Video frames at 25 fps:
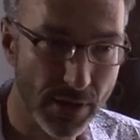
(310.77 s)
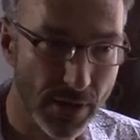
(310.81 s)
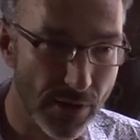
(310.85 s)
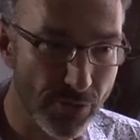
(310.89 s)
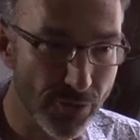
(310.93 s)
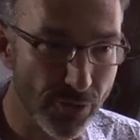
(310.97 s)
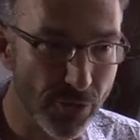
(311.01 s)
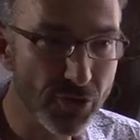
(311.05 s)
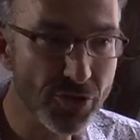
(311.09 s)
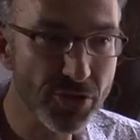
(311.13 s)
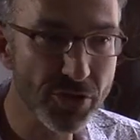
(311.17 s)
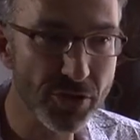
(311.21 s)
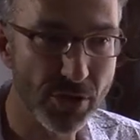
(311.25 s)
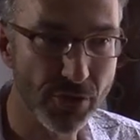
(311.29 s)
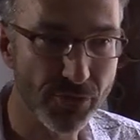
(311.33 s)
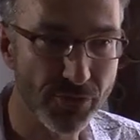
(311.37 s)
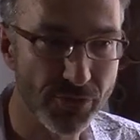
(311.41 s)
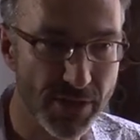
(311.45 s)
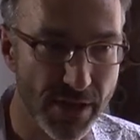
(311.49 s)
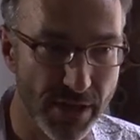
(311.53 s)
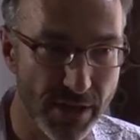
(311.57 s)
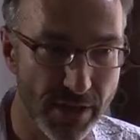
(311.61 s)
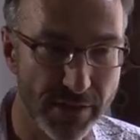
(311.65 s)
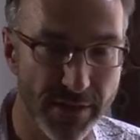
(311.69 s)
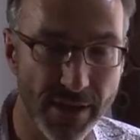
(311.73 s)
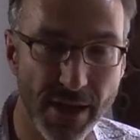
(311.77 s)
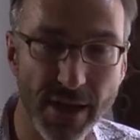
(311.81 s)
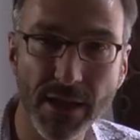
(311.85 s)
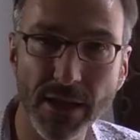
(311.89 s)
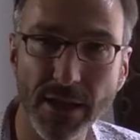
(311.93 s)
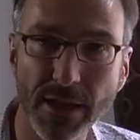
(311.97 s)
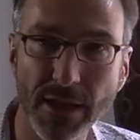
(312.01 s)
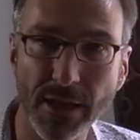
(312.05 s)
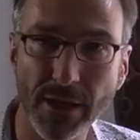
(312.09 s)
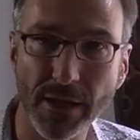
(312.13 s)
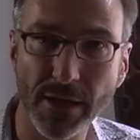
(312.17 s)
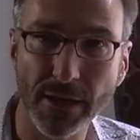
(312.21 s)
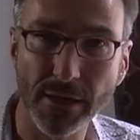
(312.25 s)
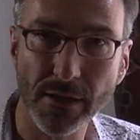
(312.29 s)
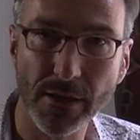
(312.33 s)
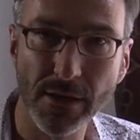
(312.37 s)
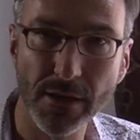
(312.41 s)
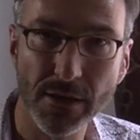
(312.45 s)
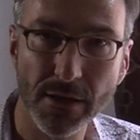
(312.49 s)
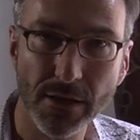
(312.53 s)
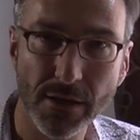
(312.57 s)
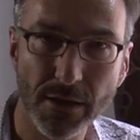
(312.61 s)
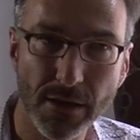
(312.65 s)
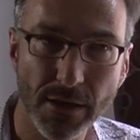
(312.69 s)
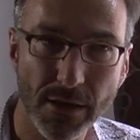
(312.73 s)
Evolution of genitalia
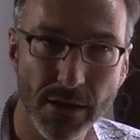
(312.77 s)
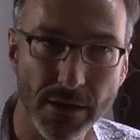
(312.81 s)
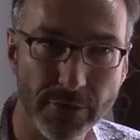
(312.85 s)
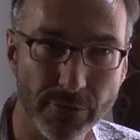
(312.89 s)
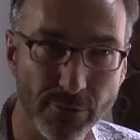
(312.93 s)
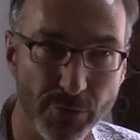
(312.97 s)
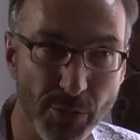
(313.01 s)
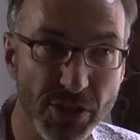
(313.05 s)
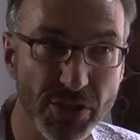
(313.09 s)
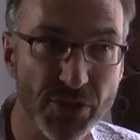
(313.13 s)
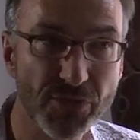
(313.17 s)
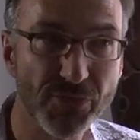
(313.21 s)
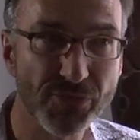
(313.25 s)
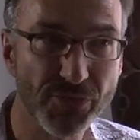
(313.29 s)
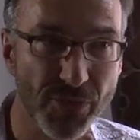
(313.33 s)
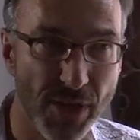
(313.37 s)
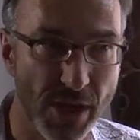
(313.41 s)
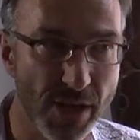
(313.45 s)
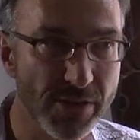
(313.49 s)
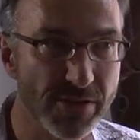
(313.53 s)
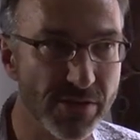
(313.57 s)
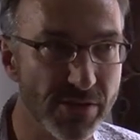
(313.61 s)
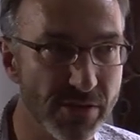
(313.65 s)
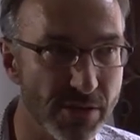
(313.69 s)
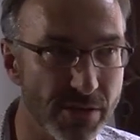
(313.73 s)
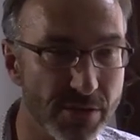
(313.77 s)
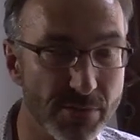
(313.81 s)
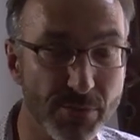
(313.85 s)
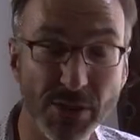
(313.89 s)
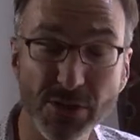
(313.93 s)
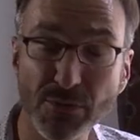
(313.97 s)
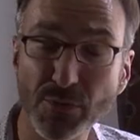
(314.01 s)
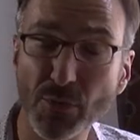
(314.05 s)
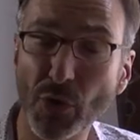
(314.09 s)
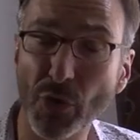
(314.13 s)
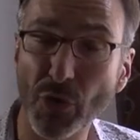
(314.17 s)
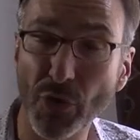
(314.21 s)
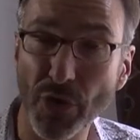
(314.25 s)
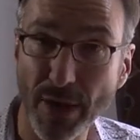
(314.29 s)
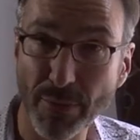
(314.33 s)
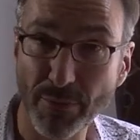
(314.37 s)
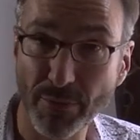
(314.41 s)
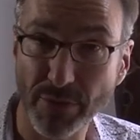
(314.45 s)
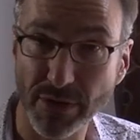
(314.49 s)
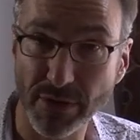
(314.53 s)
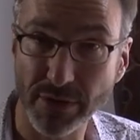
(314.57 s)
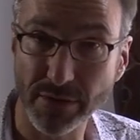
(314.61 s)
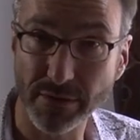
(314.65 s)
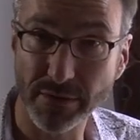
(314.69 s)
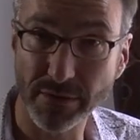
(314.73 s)
is much faster, is much more
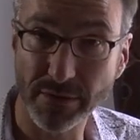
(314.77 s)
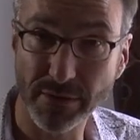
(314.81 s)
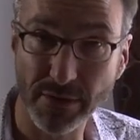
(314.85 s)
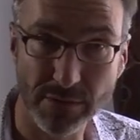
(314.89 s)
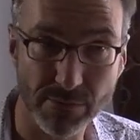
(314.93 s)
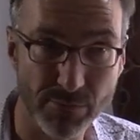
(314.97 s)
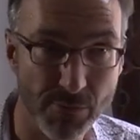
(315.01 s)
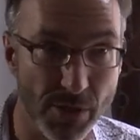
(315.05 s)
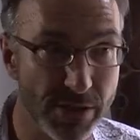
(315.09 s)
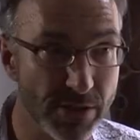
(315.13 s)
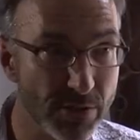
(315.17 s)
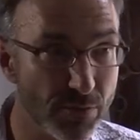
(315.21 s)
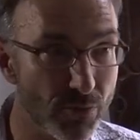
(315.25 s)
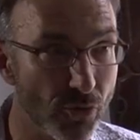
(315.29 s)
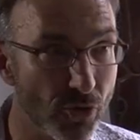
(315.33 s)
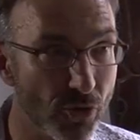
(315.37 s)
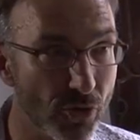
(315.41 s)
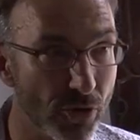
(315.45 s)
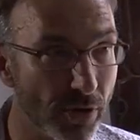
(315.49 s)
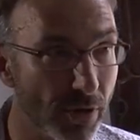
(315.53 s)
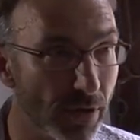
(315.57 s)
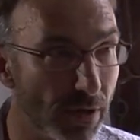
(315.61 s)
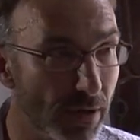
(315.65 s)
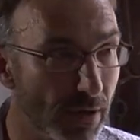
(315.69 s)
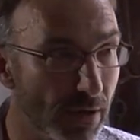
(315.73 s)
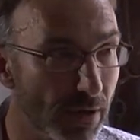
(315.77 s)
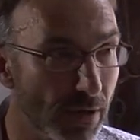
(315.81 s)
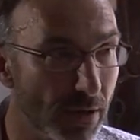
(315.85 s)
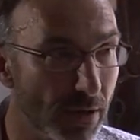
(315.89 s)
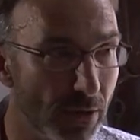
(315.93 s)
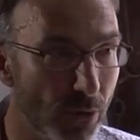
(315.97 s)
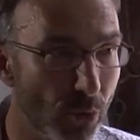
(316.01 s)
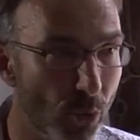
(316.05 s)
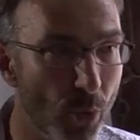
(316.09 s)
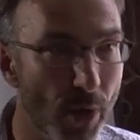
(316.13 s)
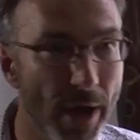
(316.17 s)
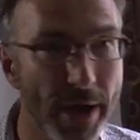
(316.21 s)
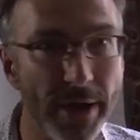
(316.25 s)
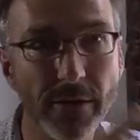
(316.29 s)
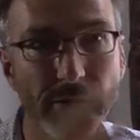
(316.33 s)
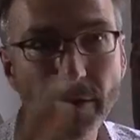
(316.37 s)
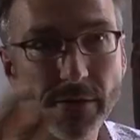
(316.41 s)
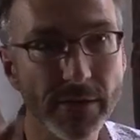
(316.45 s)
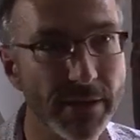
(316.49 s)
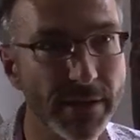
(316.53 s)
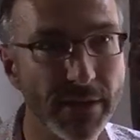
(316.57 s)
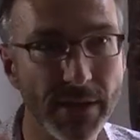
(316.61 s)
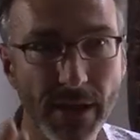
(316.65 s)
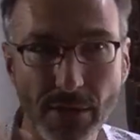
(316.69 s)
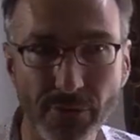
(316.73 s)
rapid, is much more
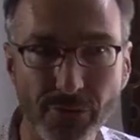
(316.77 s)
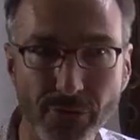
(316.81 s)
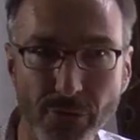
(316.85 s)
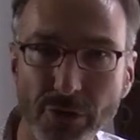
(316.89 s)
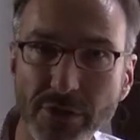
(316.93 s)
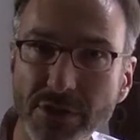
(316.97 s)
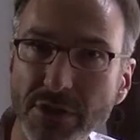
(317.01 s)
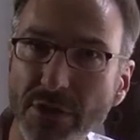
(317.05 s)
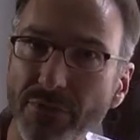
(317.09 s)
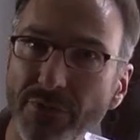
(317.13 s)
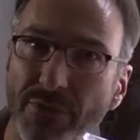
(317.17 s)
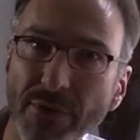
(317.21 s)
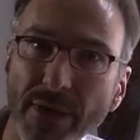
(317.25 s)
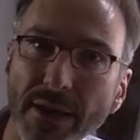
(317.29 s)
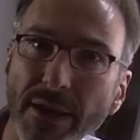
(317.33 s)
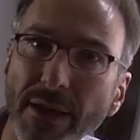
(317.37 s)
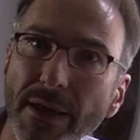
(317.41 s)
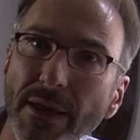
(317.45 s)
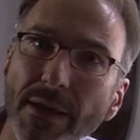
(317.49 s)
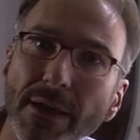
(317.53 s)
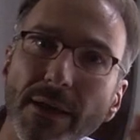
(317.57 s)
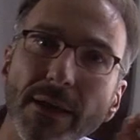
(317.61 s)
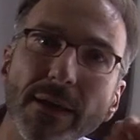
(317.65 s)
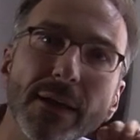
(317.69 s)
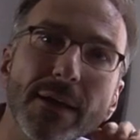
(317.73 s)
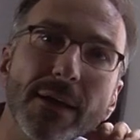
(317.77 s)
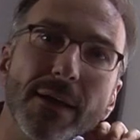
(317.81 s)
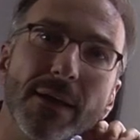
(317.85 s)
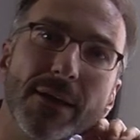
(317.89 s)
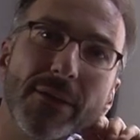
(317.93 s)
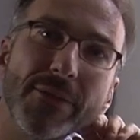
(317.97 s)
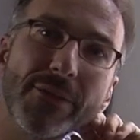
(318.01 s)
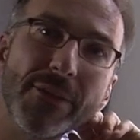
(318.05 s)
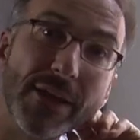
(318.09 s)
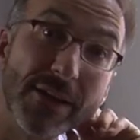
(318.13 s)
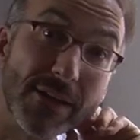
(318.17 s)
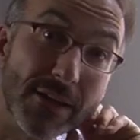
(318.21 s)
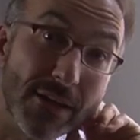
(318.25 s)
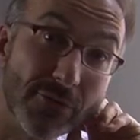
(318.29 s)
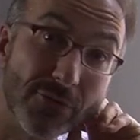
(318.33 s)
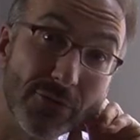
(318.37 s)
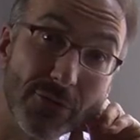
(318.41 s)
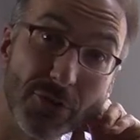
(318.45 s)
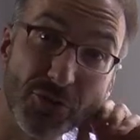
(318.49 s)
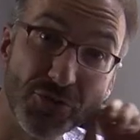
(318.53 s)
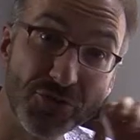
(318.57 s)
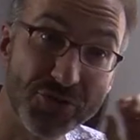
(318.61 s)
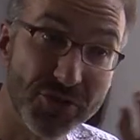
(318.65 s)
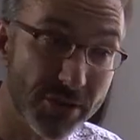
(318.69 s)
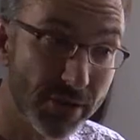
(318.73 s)
wildly diversifying than
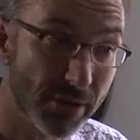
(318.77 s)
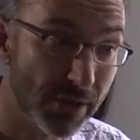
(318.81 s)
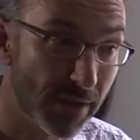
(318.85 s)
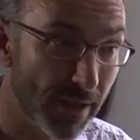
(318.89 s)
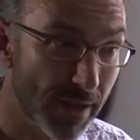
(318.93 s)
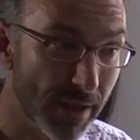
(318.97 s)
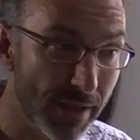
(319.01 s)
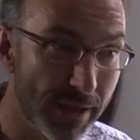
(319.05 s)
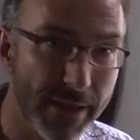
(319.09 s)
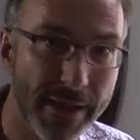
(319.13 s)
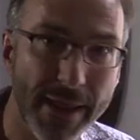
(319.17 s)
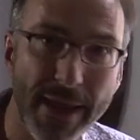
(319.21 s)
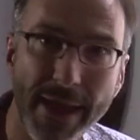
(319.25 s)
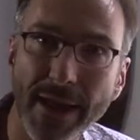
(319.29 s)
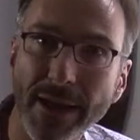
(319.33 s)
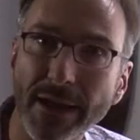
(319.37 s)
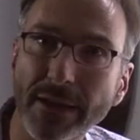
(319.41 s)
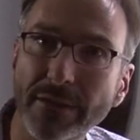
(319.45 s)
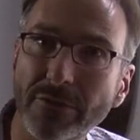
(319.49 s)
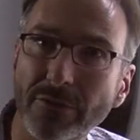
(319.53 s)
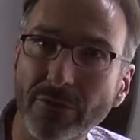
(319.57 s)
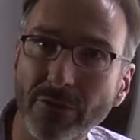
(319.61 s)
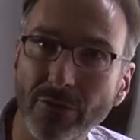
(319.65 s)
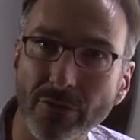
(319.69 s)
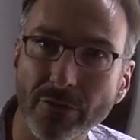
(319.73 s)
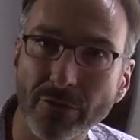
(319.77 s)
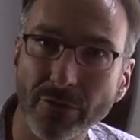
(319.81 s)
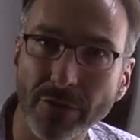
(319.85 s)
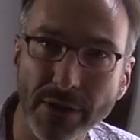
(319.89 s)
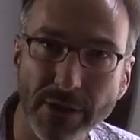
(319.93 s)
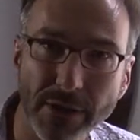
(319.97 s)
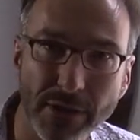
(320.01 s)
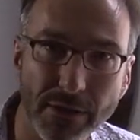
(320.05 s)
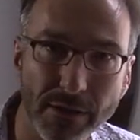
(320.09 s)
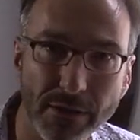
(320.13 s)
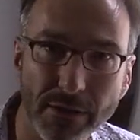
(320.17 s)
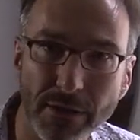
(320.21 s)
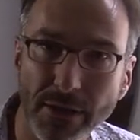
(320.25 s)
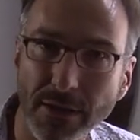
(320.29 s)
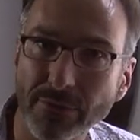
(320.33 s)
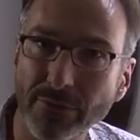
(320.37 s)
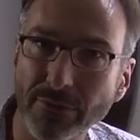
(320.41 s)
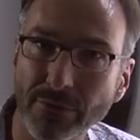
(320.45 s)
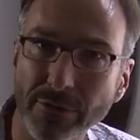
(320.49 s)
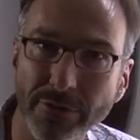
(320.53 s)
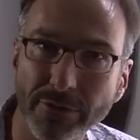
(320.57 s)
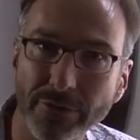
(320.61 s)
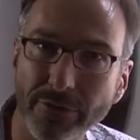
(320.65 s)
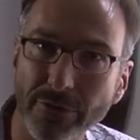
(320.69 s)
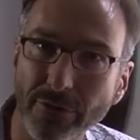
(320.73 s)
evolution in legs or in
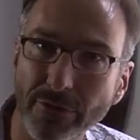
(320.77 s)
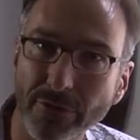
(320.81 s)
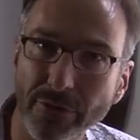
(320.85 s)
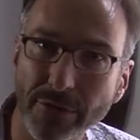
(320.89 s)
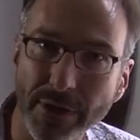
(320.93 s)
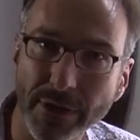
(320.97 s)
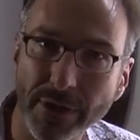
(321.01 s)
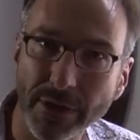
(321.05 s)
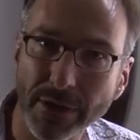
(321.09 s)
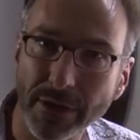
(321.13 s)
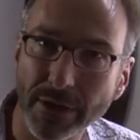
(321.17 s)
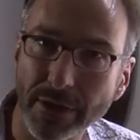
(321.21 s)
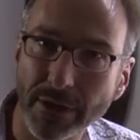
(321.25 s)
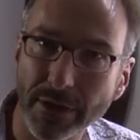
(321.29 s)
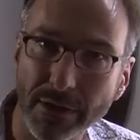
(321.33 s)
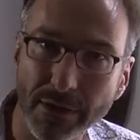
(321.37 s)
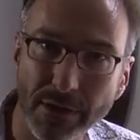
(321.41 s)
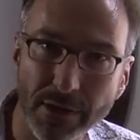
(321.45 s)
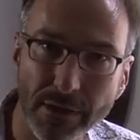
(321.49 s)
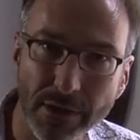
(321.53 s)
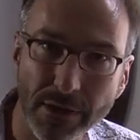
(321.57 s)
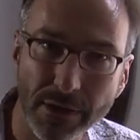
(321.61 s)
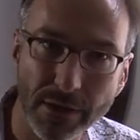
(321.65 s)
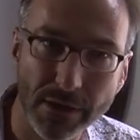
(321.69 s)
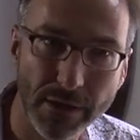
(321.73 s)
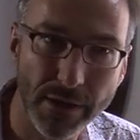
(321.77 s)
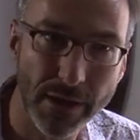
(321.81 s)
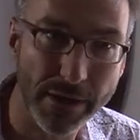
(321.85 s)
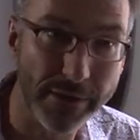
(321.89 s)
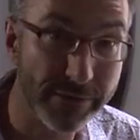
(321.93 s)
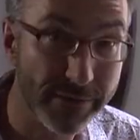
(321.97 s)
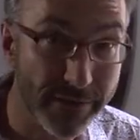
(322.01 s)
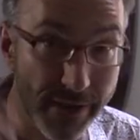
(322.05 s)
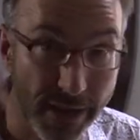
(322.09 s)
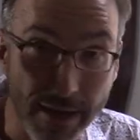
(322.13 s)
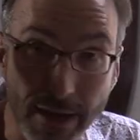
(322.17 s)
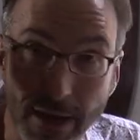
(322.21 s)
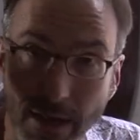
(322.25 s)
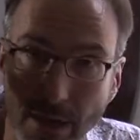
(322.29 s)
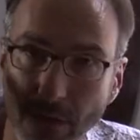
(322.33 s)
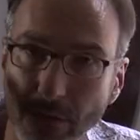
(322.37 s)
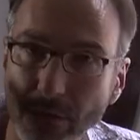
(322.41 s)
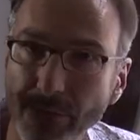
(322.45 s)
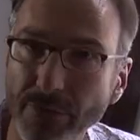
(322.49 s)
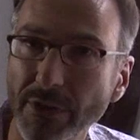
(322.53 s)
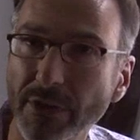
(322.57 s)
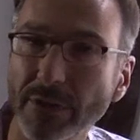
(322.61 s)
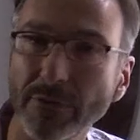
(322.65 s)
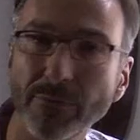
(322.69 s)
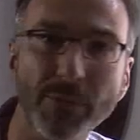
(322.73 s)
livers or in, in antennae
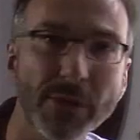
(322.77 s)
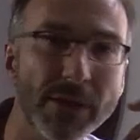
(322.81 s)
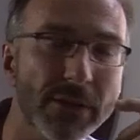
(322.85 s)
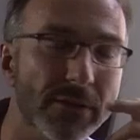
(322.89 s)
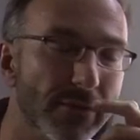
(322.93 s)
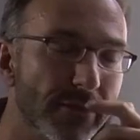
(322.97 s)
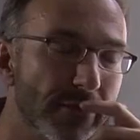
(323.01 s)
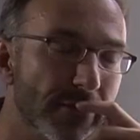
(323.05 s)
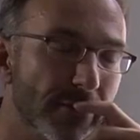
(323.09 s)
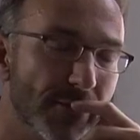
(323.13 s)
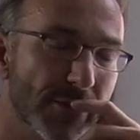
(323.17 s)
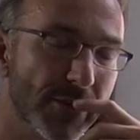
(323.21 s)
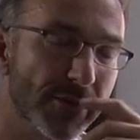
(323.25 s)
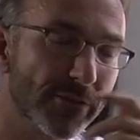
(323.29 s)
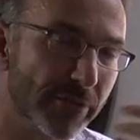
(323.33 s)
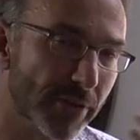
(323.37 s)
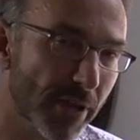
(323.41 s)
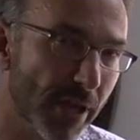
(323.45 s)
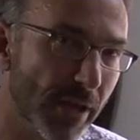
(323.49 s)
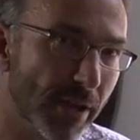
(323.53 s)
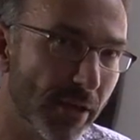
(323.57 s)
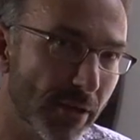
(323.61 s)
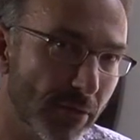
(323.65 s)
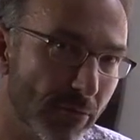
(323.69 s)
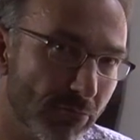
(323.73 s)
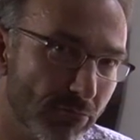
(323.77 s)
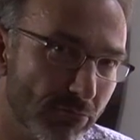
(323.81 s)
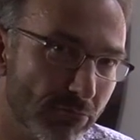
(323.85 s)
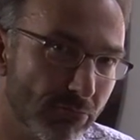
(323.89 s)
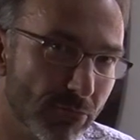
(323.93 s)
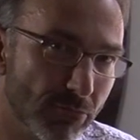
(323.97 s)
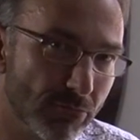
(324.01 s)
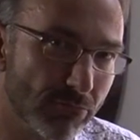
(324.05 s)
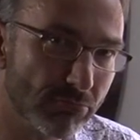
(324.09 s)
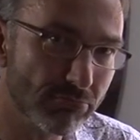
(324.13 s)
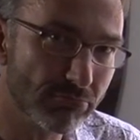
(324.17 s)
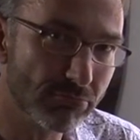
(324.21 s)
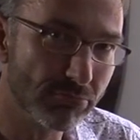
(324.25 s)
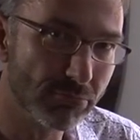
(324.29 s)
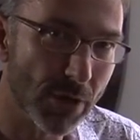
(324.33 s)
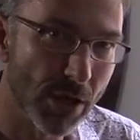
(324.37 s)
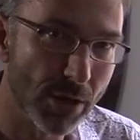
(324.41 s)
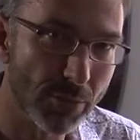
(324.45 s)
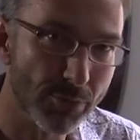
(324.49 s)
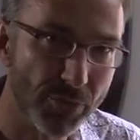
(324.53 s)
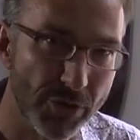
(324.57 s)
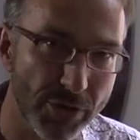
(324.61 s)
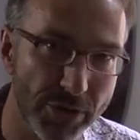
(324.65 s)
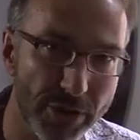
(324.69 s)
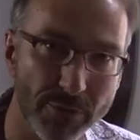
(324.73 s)
of these beetles because they
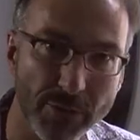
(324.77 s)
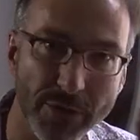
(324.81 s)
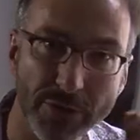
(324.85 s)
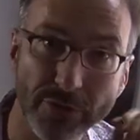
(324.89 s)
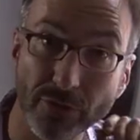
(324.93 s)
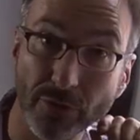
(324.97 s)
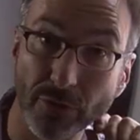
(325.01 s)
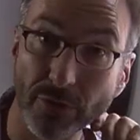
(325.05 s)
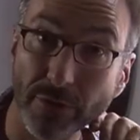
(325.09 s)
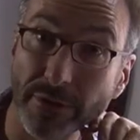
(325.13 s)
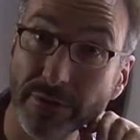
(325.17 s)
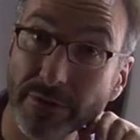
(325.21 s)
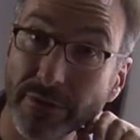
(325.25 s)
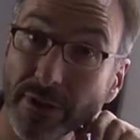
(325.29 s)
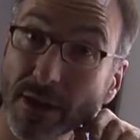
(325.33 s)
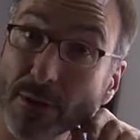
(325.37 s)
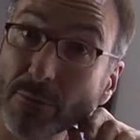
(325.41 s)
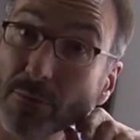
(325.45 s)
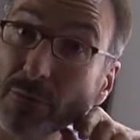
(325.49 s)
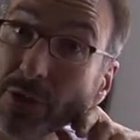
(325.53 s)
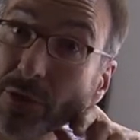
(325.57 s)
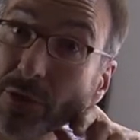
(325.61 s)
are pretty much all the same